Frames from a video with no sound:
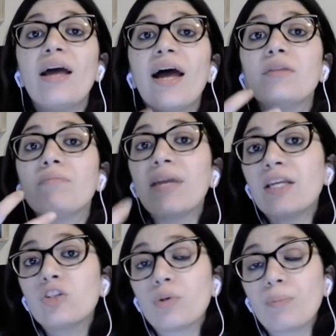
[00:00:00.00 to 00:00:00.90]
and
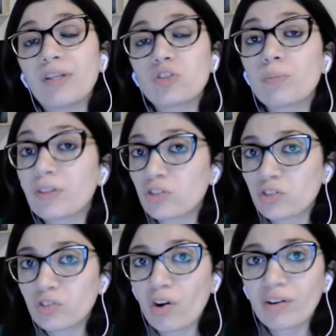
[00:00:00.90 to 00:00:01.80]
make your pitch much
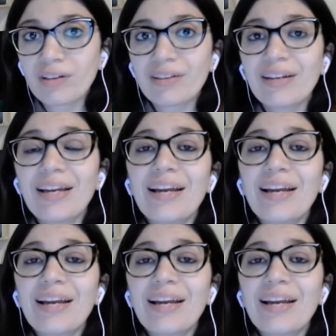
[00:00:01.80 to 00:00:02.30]
stronger.